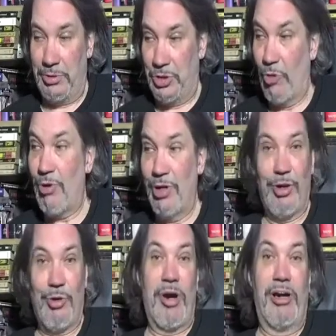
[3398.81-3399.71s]
totally
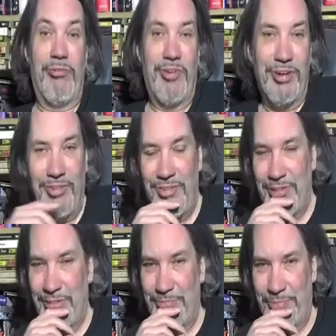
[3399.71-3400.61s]
unaware of it
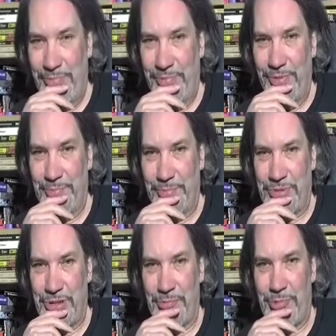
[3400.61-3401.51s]
for
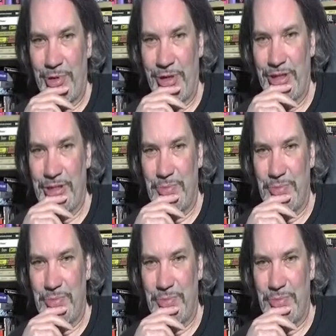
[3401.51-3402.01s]
several years.